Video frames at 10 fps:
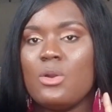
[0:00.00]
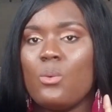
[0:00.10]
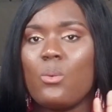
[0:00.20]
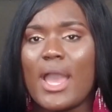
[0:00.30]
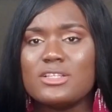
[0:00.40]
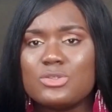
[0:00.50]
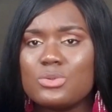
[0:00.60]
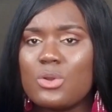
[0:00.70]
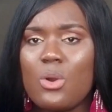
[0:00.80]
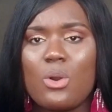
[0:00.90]
wide
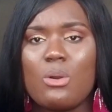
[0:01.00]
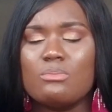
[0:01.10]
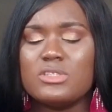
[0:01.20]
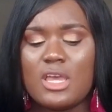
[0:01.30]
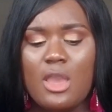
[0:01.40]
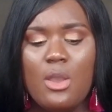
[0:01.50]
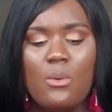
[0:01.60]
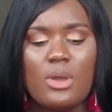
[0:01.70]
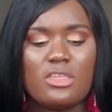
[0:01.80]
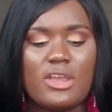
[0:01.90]
tooth combs,
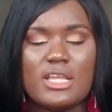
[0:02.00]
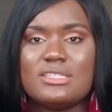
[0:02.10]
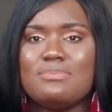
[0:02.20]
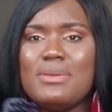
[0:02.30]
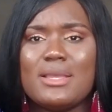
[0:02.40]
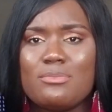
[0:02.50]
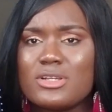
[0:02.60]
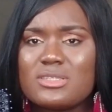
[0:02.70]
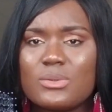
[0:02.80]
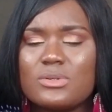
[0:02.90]
whether it's big
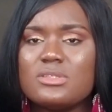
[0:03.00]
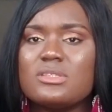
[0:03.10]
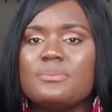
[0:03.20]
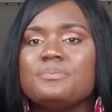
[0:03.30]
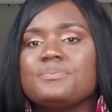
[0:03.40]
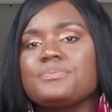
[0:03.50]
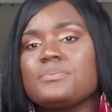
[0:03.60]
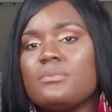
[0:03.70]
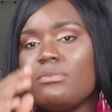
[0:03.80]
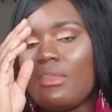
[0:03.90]
bristles,
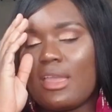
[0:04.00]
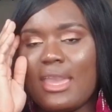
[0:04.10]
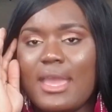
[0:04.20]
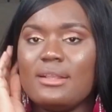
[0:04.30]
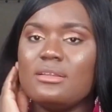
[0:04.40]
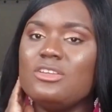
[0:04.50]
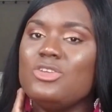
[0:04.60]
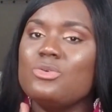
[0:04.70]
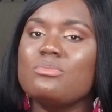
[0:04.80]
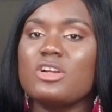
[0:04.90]
get
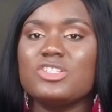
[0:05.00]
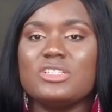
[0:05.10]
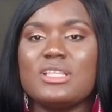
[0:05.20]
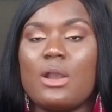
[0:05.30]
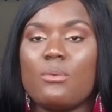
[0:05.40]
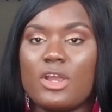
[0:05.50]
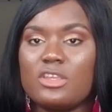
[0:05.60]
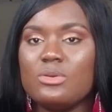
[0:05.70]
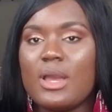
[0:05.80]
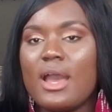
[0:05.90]
you brushes that work.
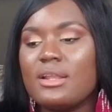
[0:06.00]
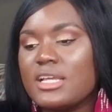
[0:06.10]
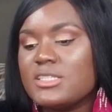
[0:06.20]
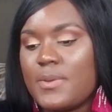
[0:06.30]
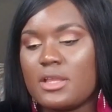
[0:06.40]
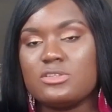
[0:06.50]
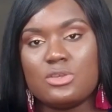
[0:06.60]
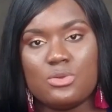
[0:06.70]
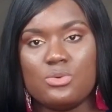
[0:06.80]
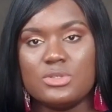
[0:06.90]
You can't expect to
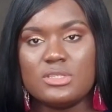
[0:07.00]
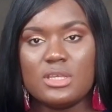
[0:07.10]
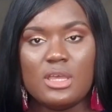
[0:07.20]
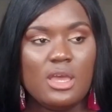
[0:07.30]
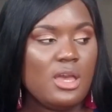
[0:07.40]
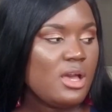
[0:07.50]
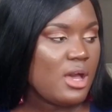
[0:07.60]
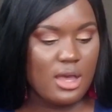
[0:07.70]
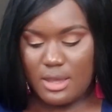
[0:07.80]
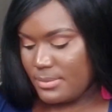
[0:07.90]
use
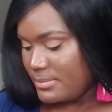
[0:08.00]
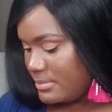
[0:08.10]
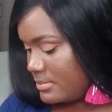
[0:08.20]
a